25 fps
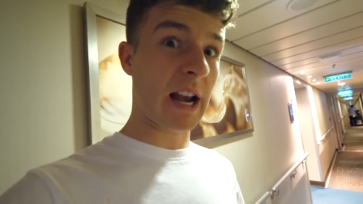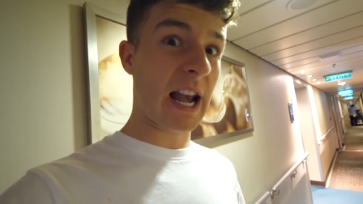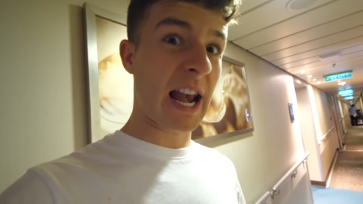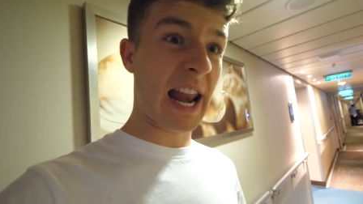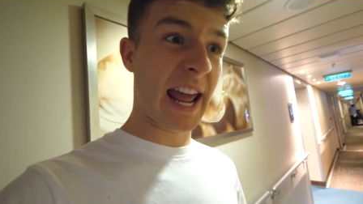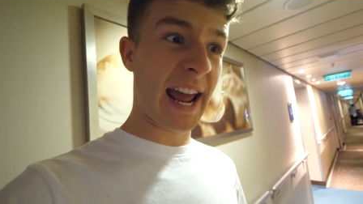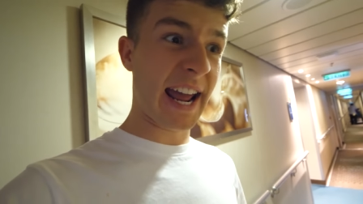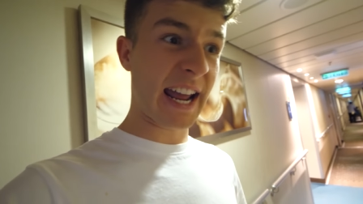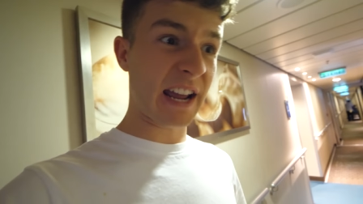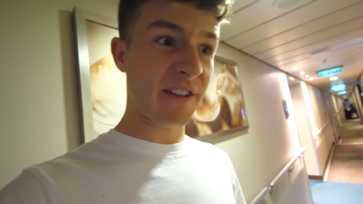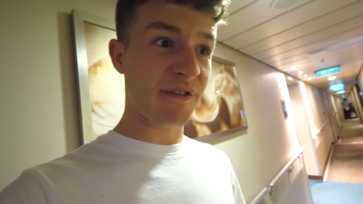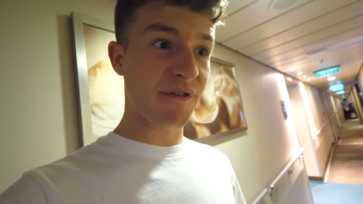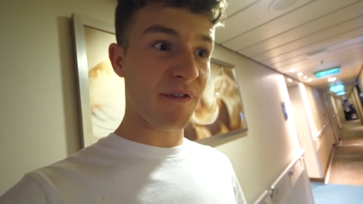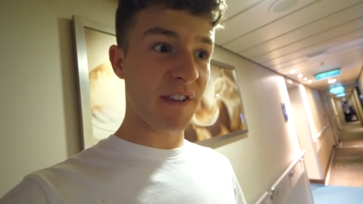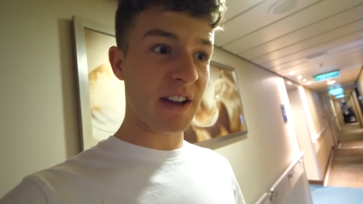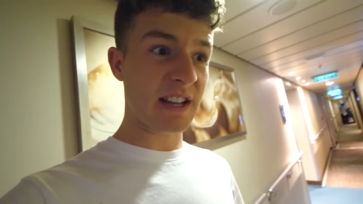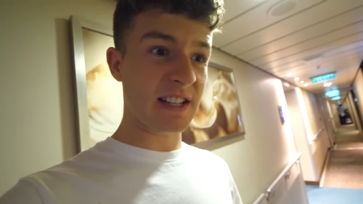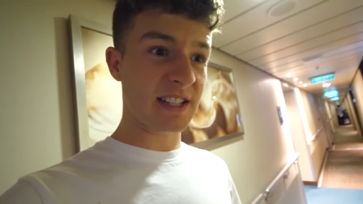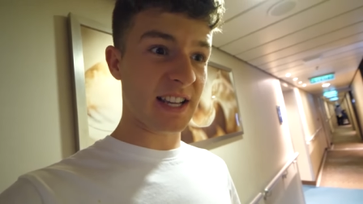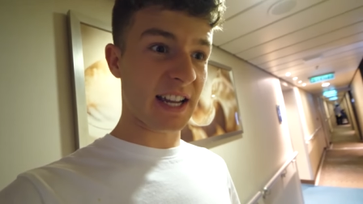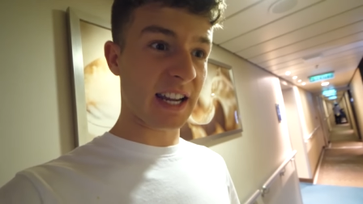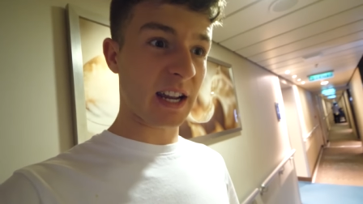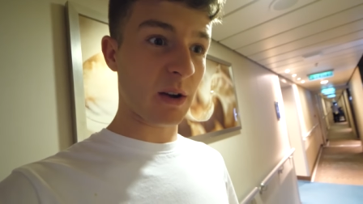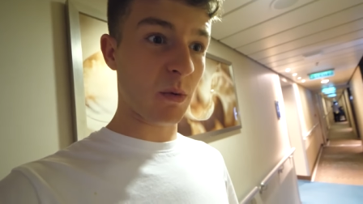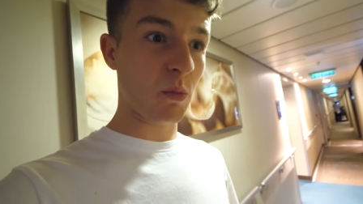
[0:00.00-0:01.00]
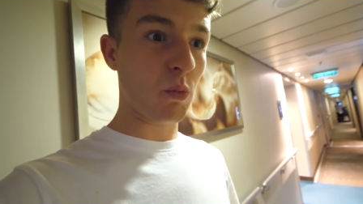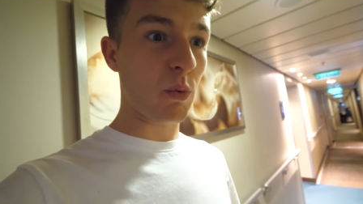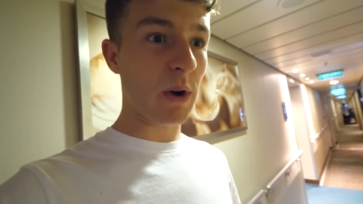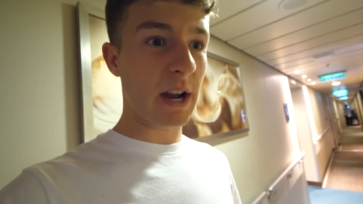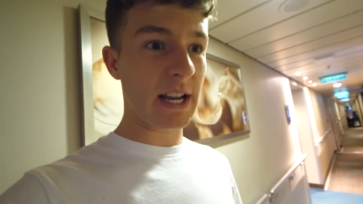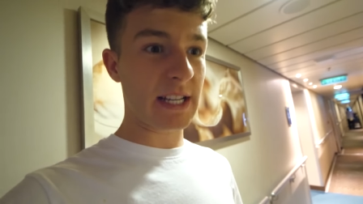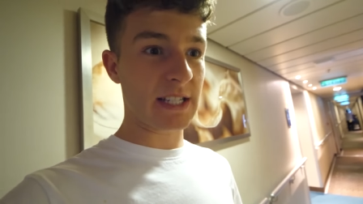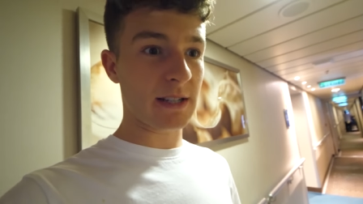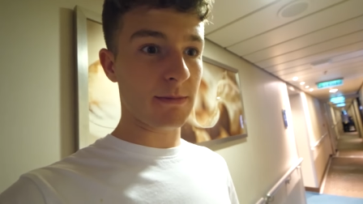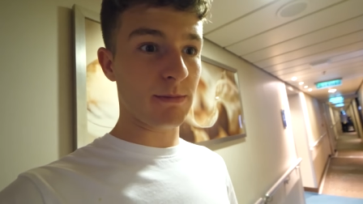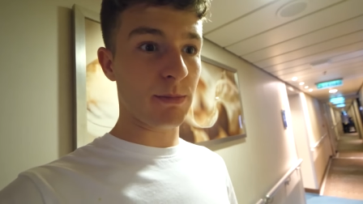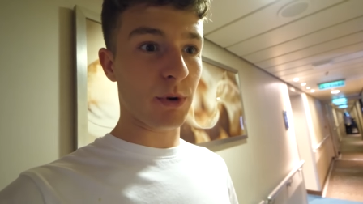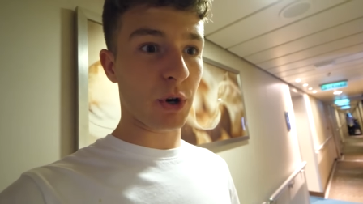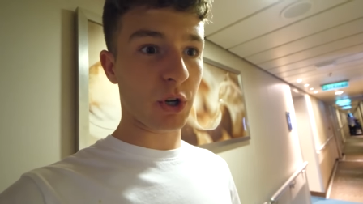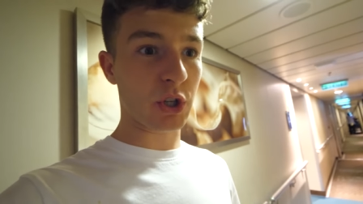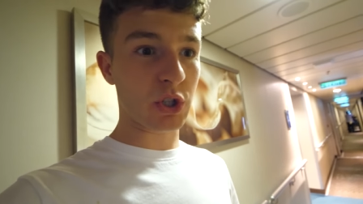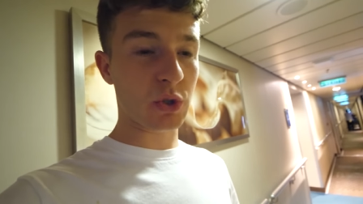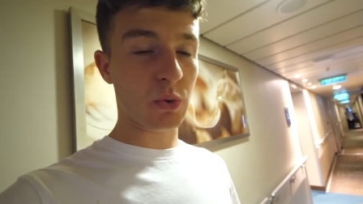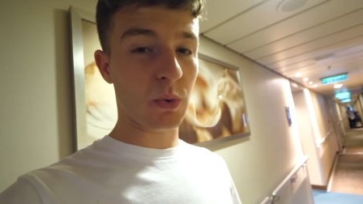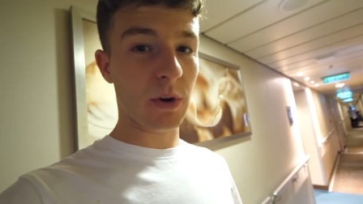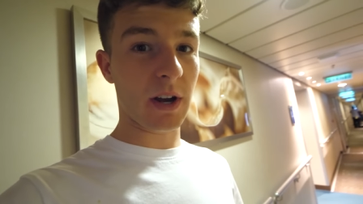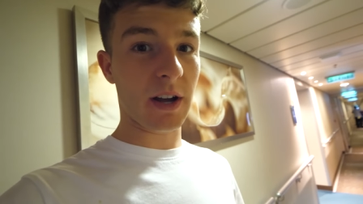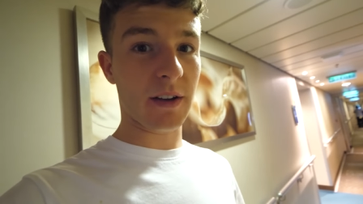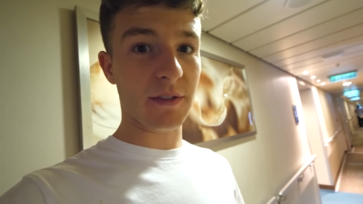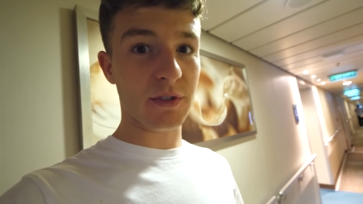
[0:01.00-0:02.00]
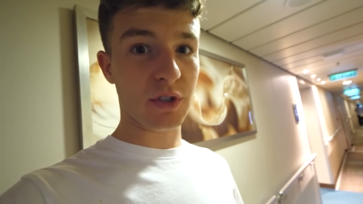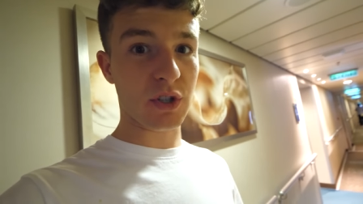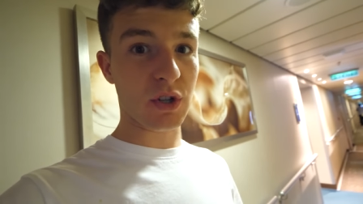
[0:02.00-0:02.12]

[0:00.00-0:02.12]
leg feels like it weighs about 12